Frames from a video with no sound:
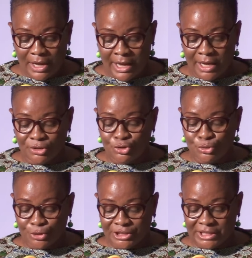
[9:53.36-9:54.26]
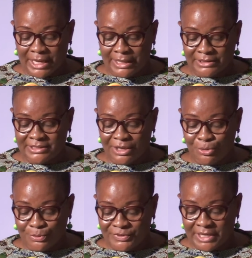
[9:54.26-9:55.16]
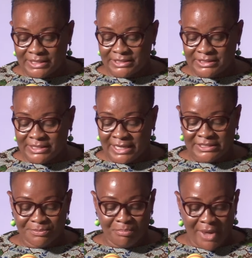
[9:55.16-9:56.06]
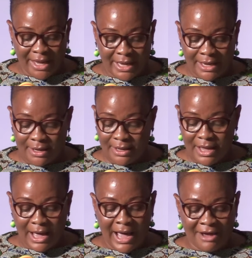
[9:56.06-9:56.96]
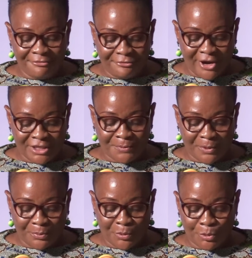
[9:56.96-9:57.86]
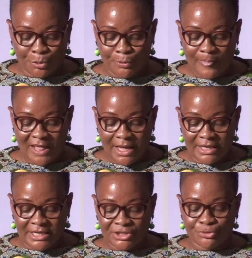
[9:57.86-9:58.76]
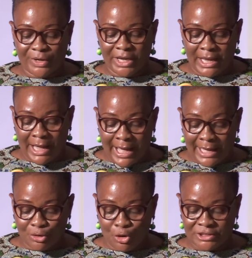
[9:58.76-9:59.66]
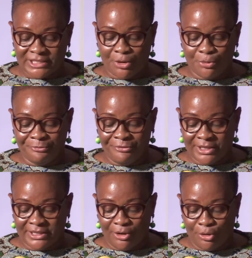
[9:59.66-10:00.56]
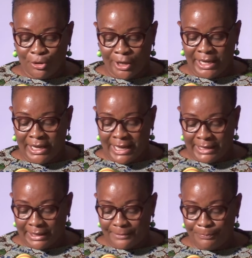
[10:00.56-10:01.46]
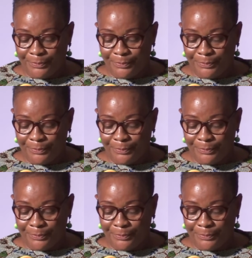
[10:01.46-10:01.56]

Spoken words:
and social circumstances that make average people disregard or circumvent the law in Ghana.